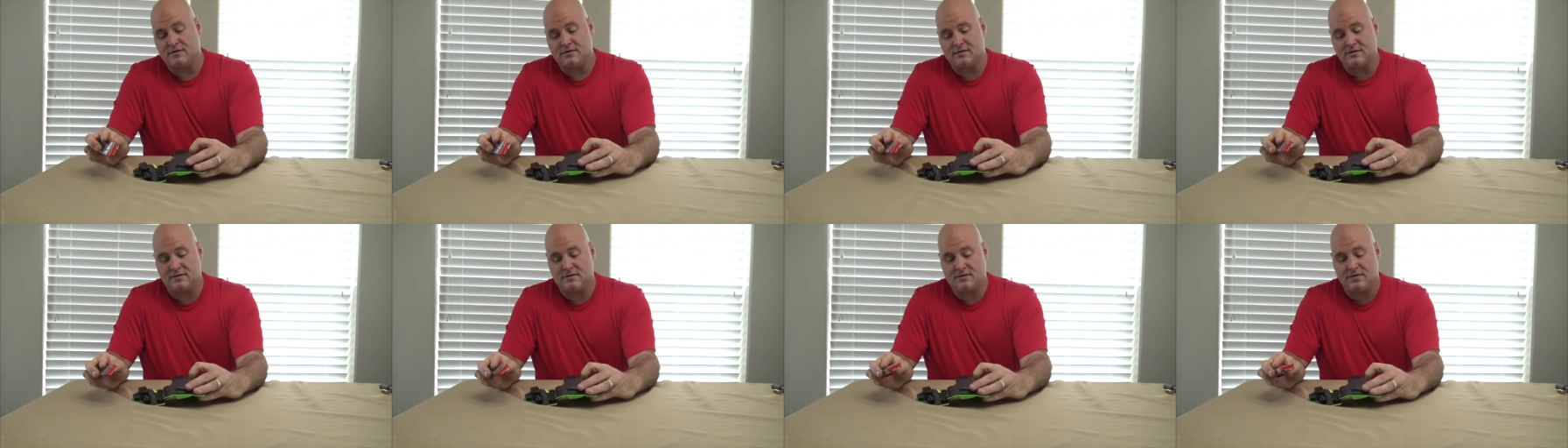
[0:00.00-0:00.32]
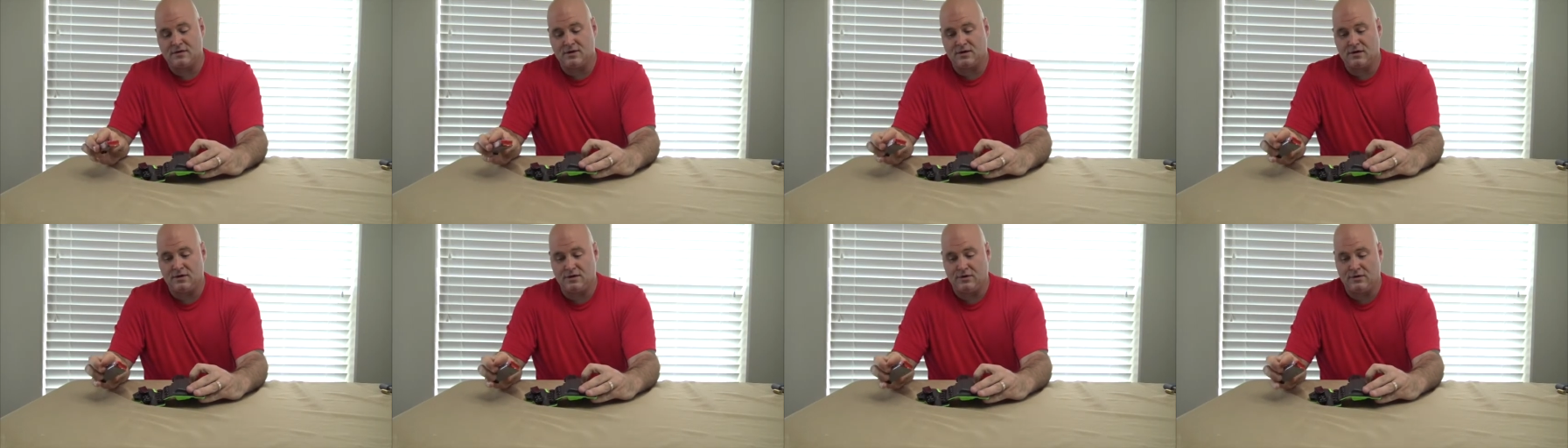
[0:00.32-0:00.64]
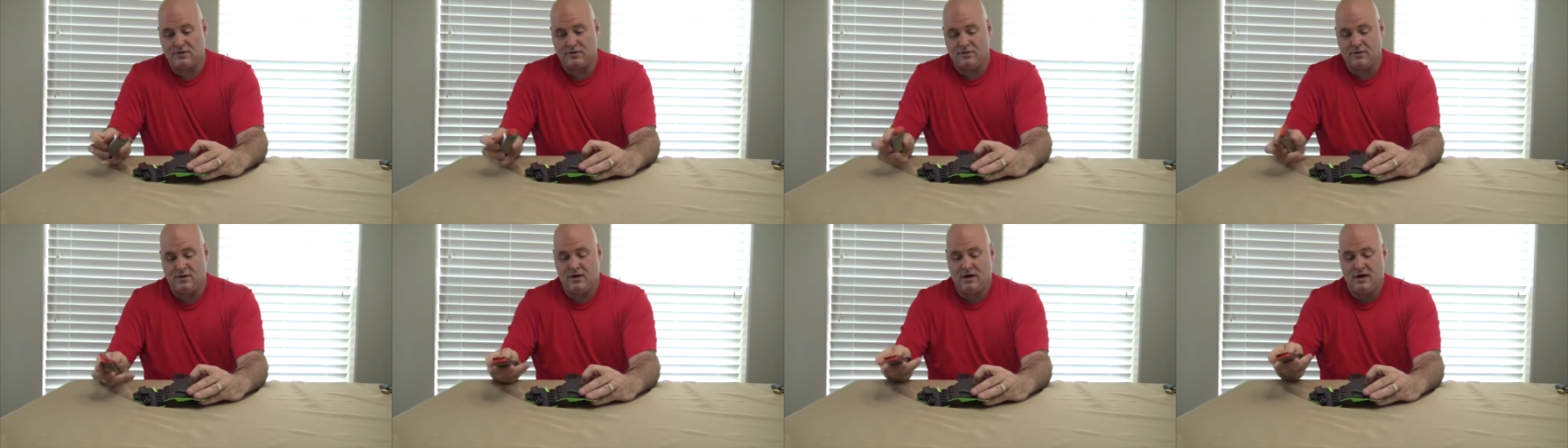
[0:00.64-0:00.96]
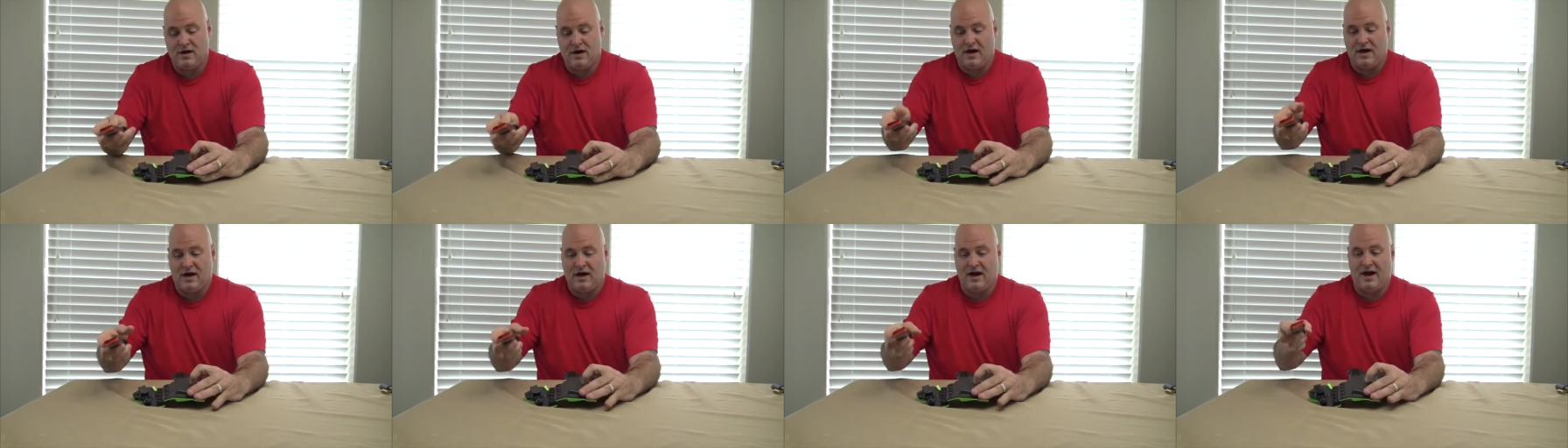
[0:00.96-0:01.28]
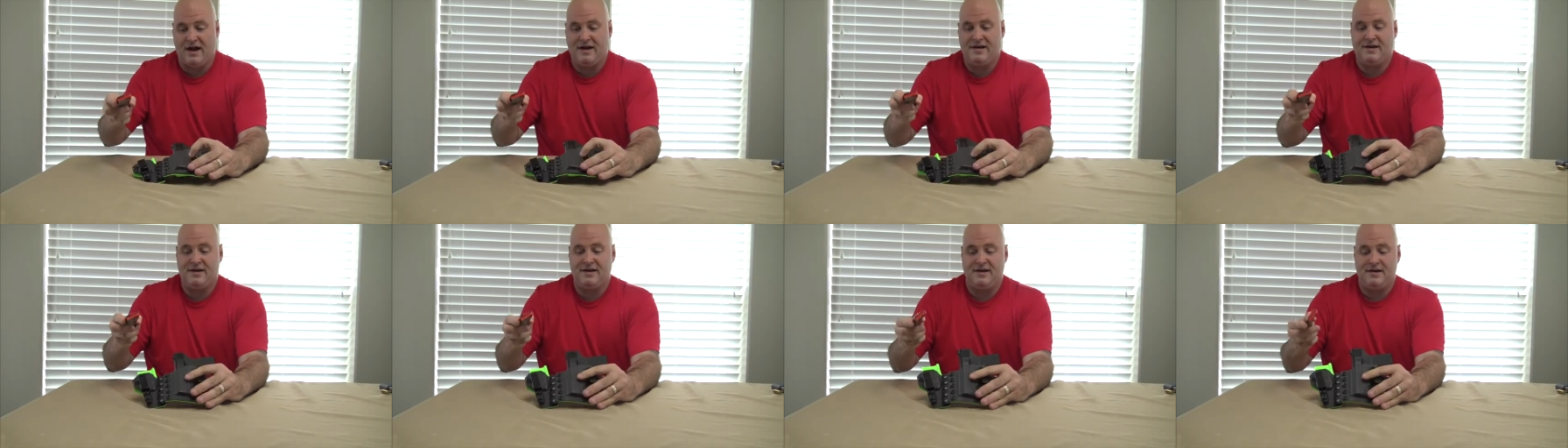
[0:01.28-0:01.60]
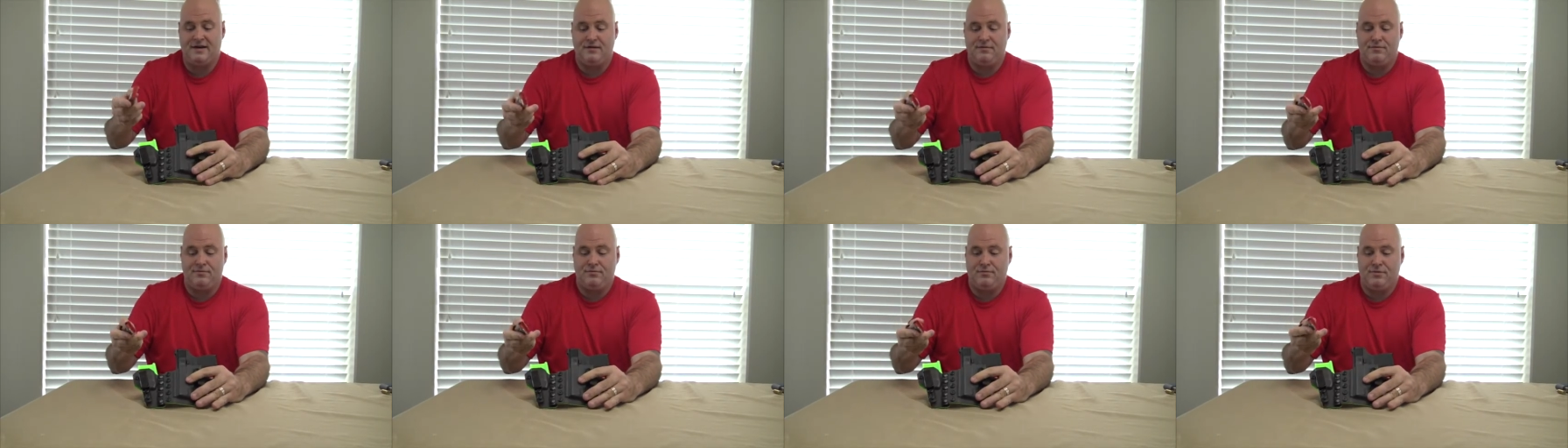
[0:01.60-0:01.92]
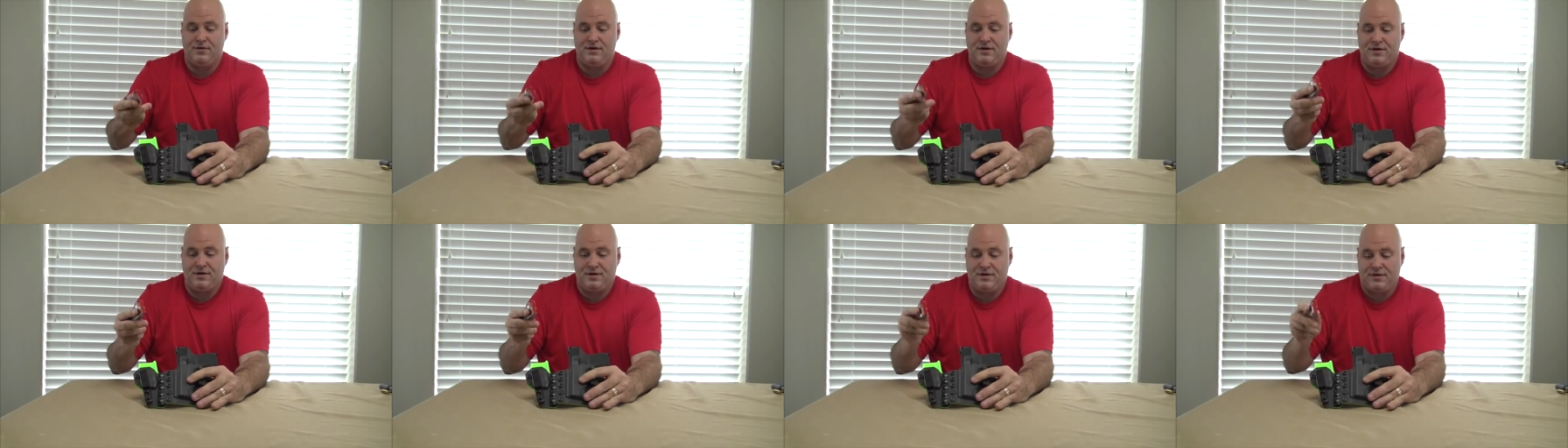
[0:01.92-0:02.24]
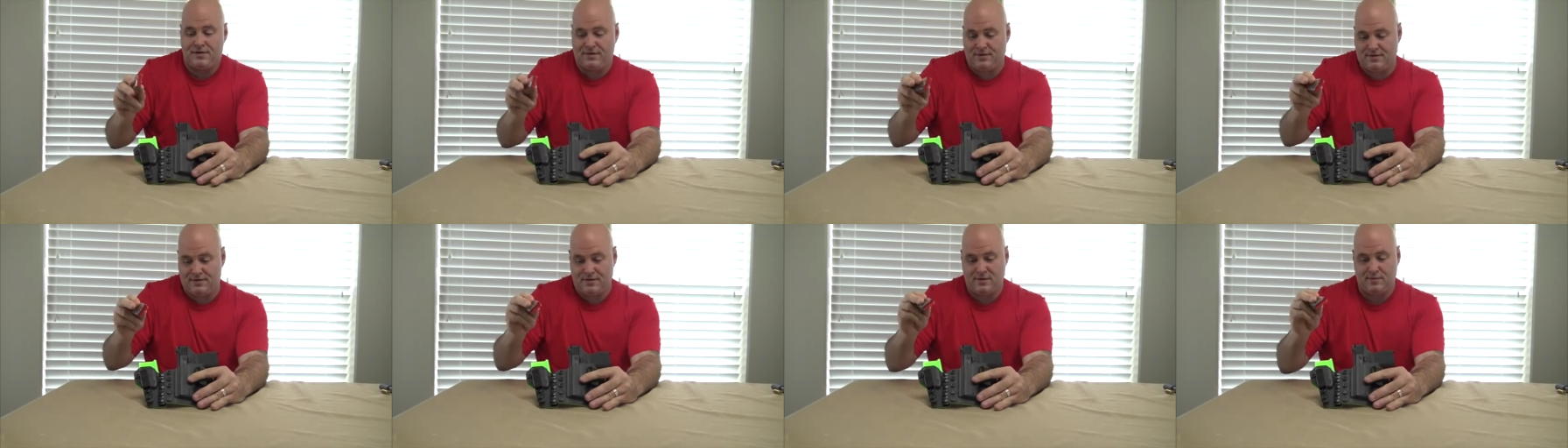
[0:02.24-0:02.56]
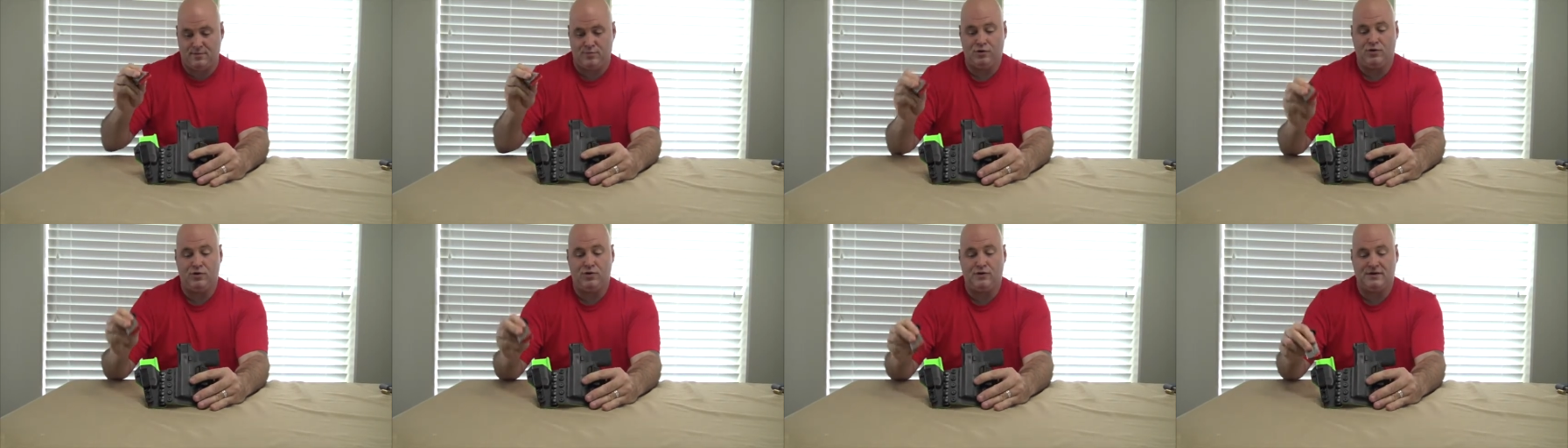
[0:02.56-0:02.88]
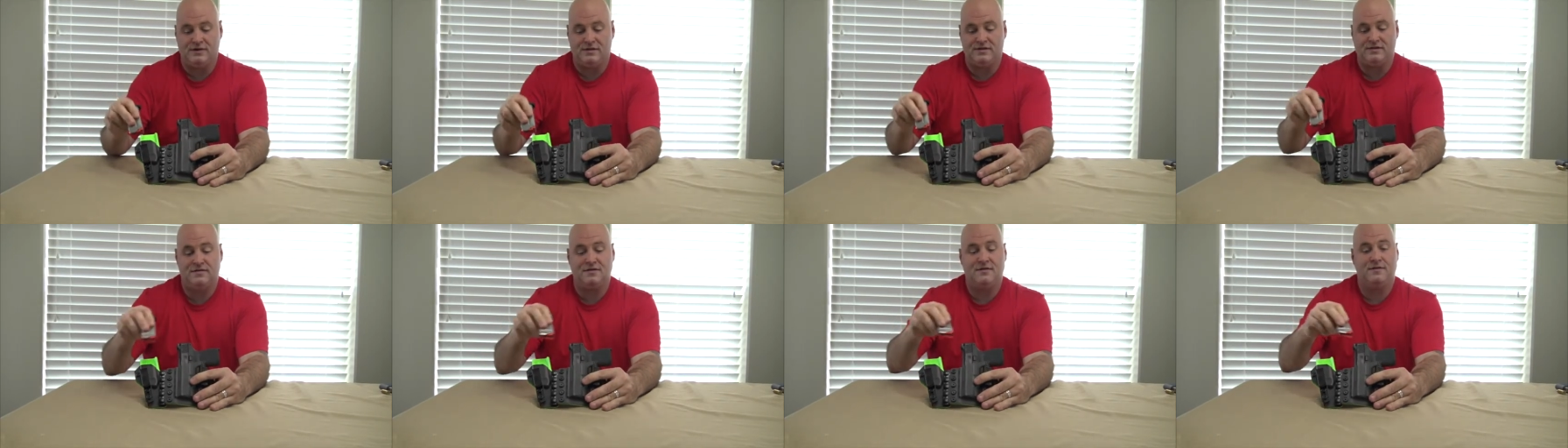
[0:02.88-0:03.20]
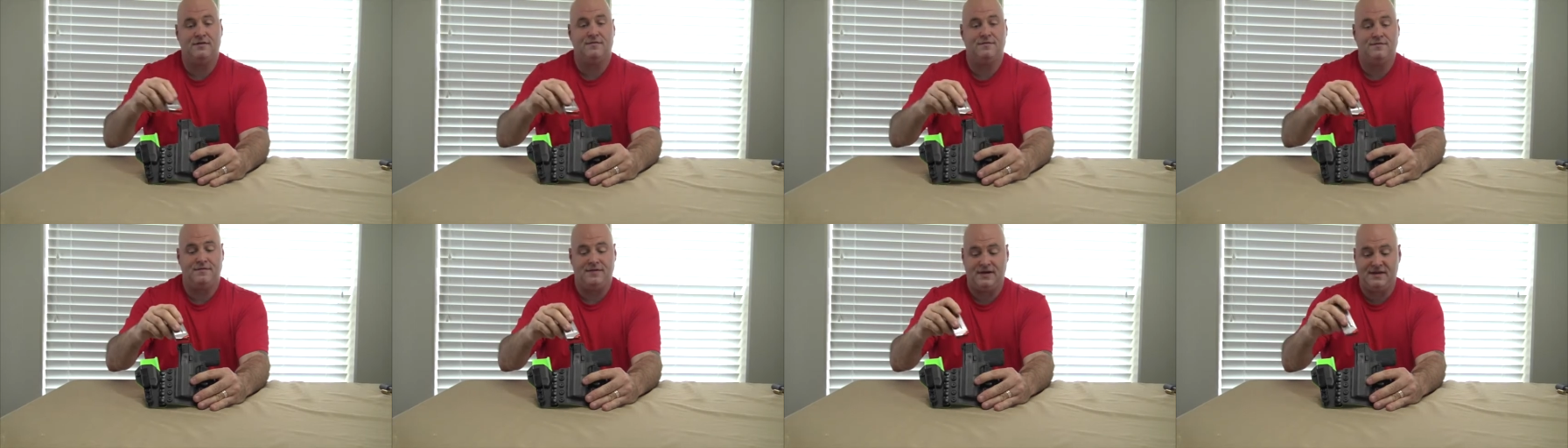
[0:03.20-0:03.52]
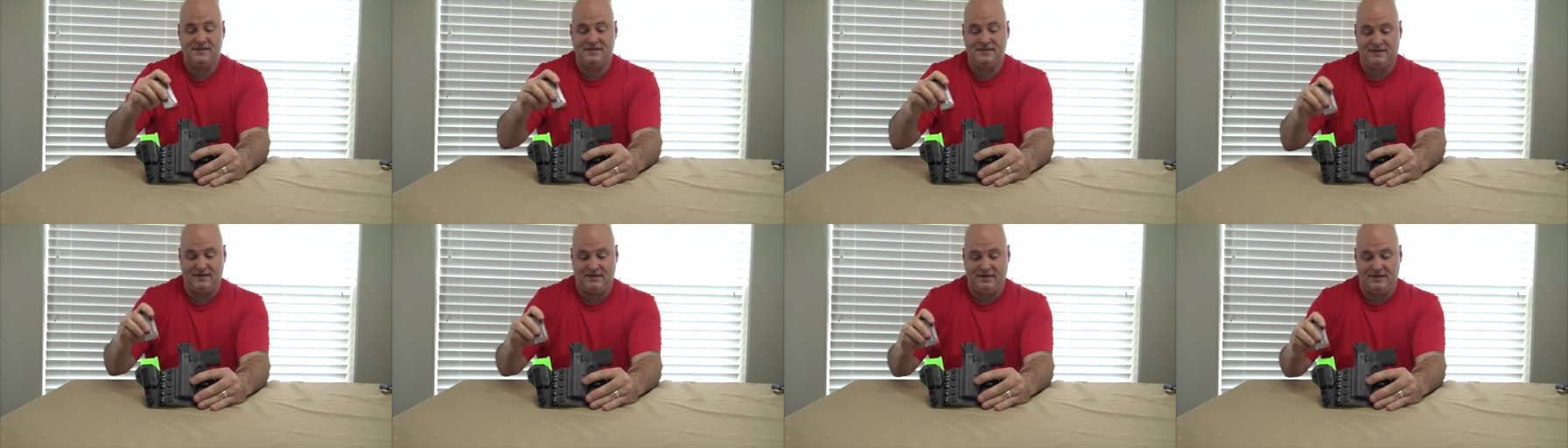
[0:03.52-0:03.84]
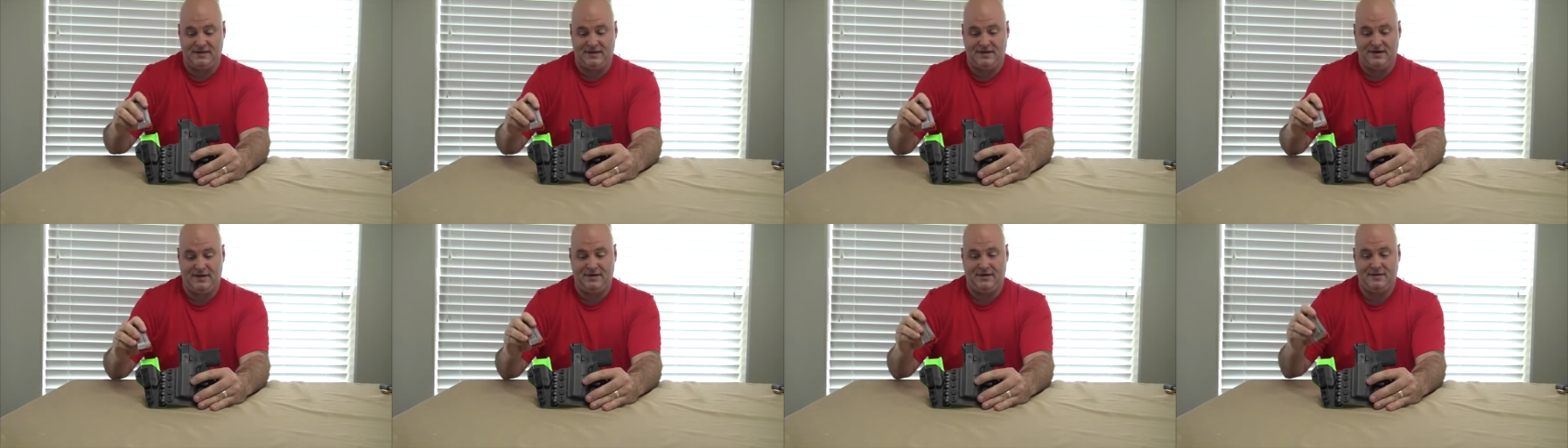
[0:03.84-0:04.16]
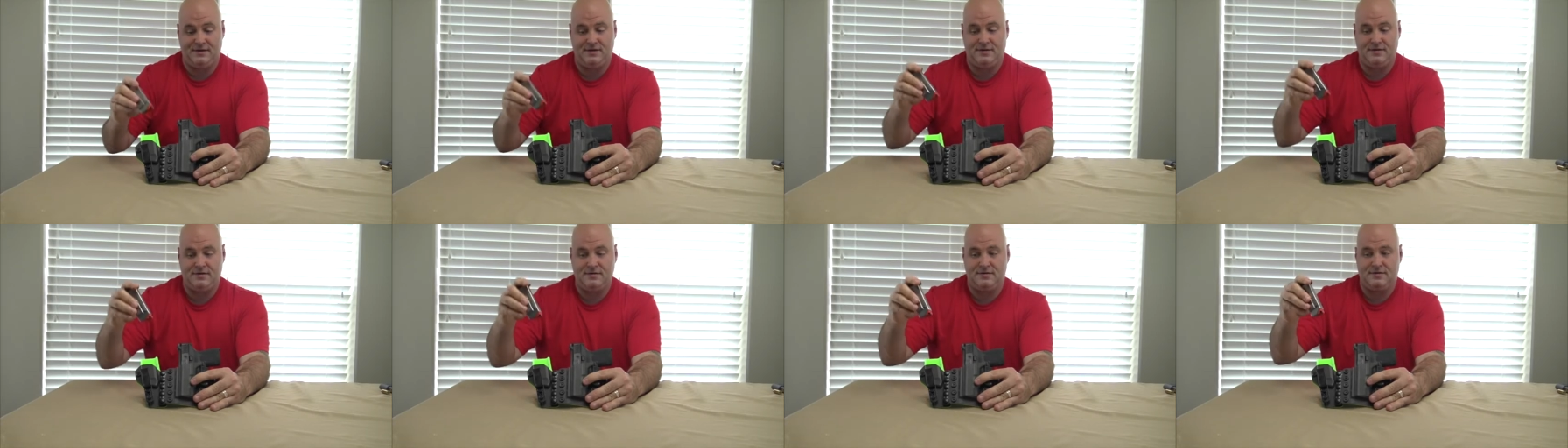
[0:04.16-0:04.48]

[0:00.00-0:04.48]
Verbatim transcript: So I did it with the bullets facing the gun.